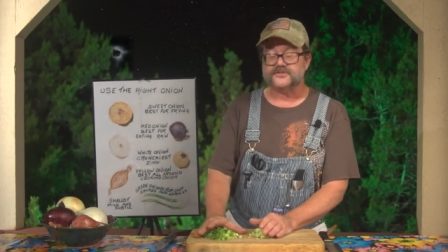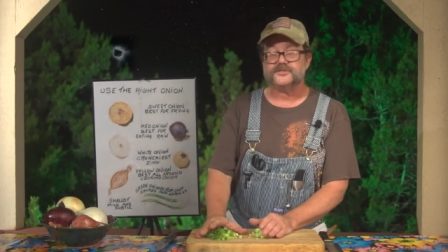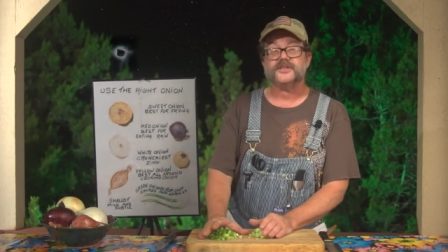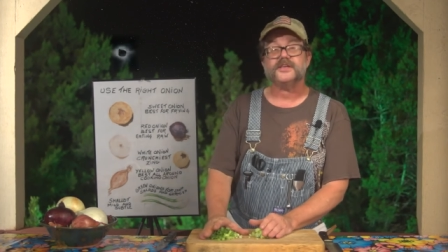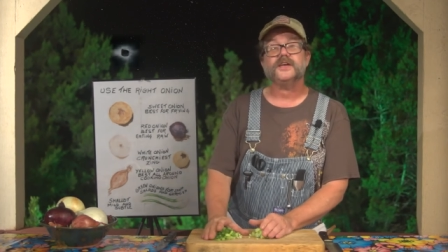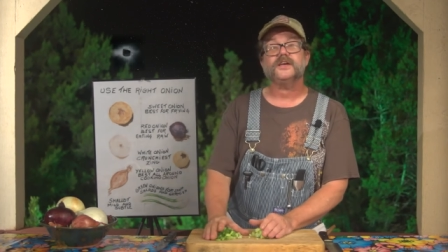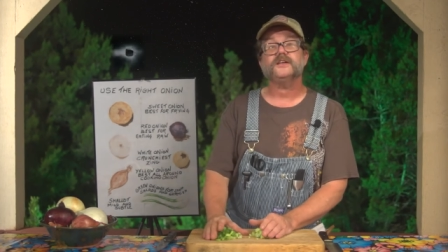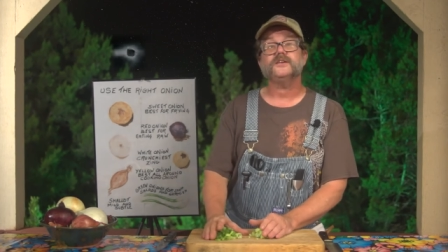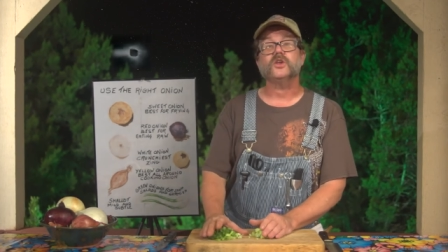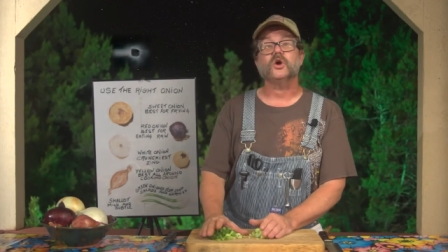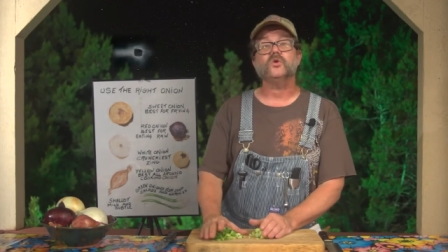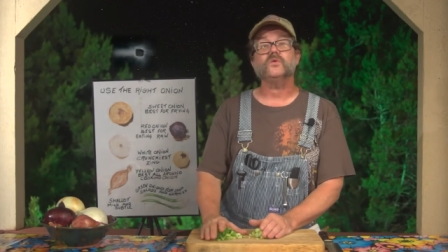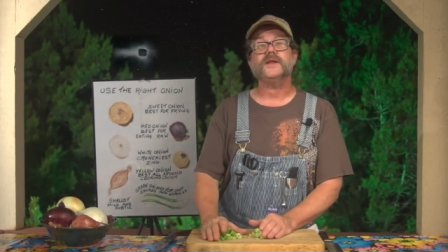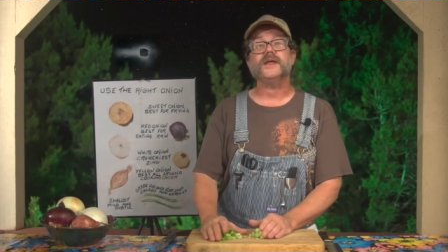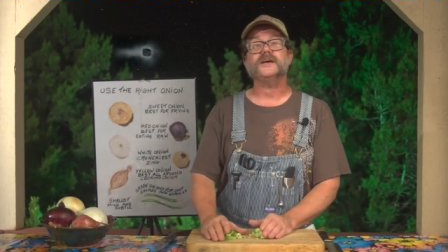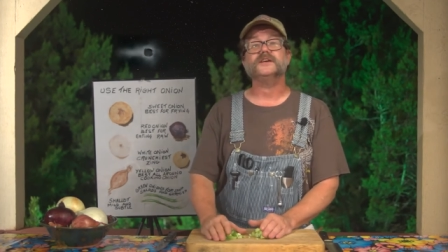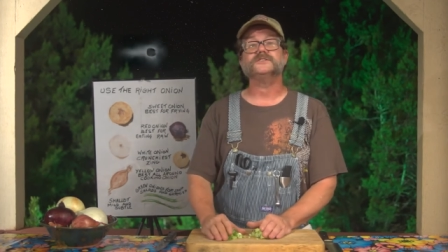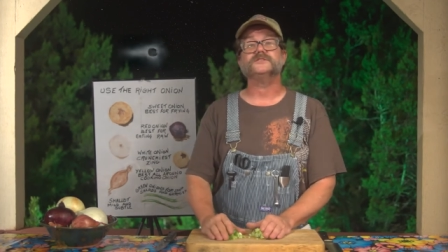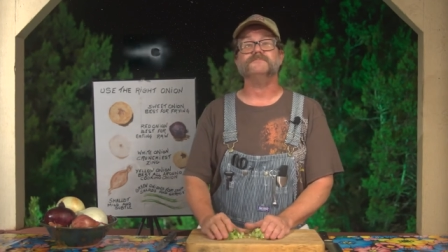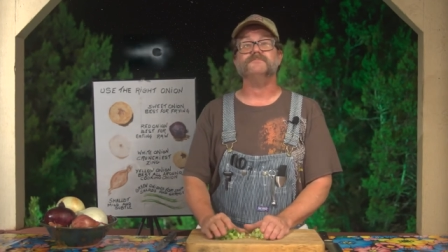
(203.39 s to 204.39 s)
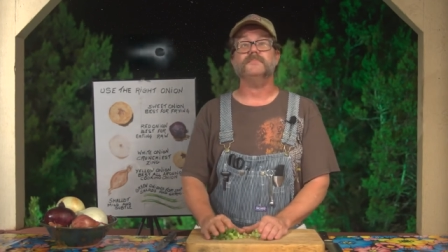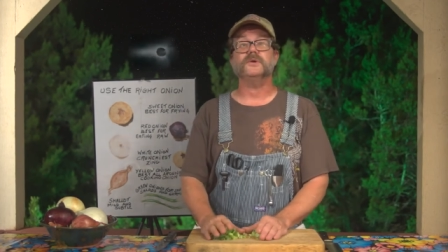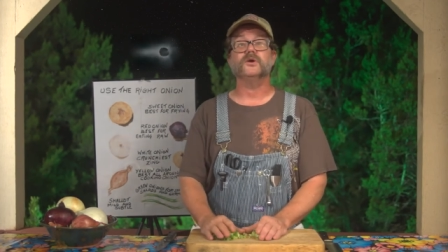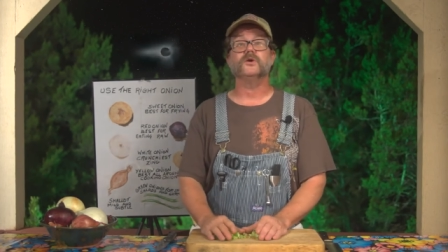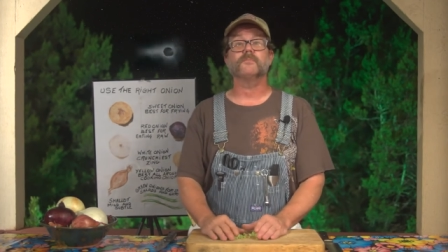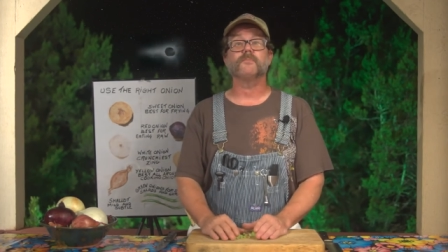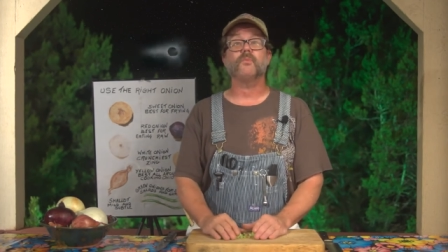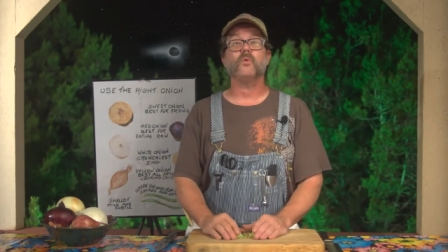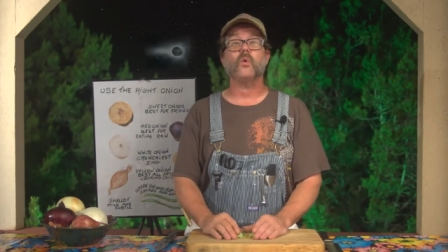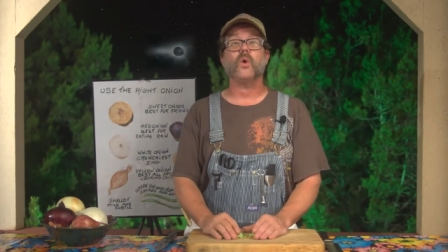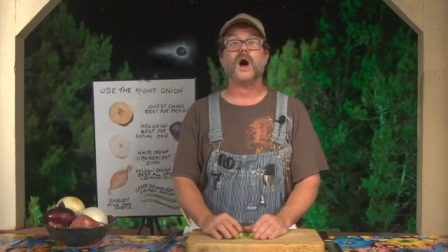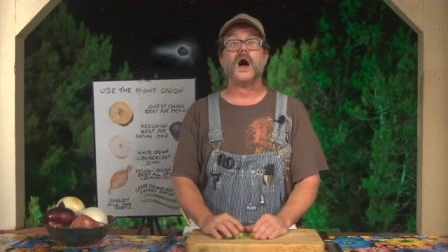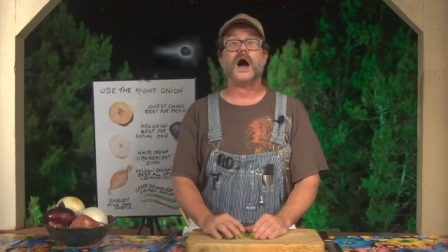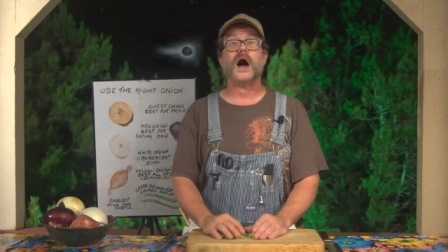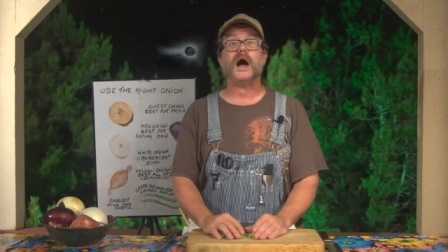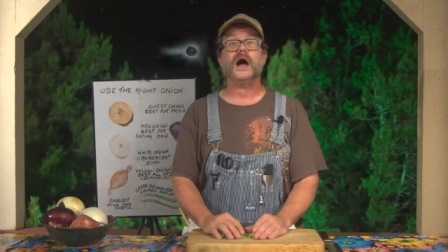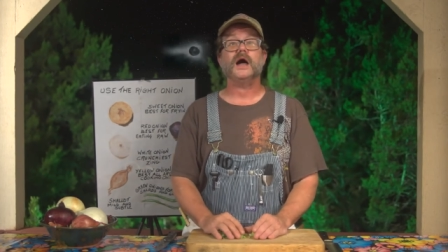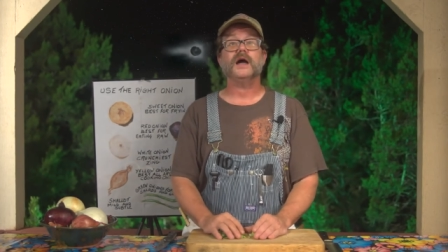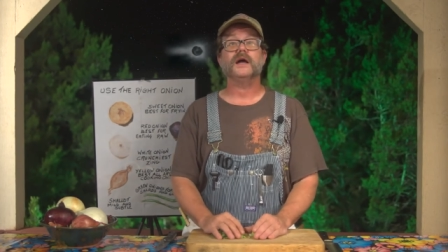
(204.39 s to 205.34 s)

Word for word: thing known as mirepoix.